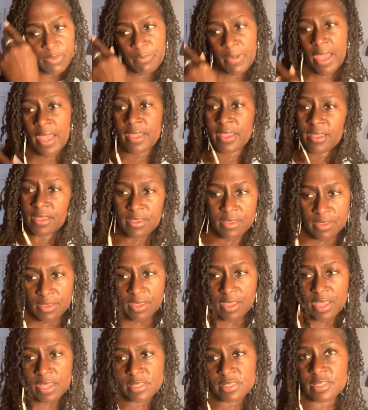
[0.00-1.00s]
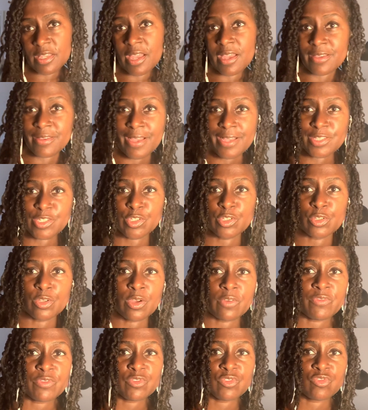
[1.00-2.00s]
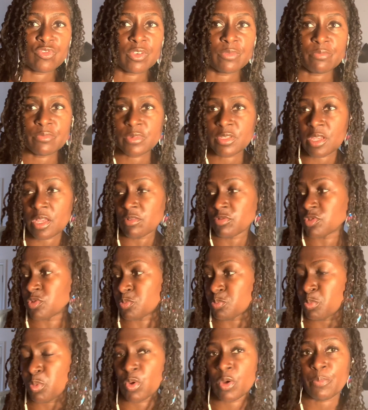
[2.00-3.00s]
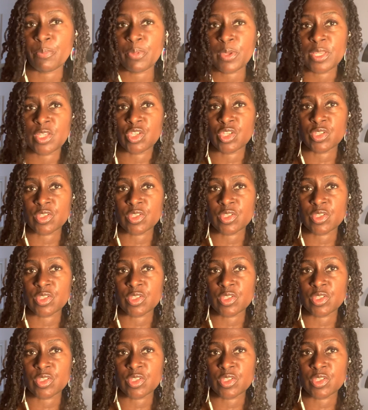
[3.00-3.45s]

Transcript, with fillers: back, and as you know, I've trimmed, I'll put a picture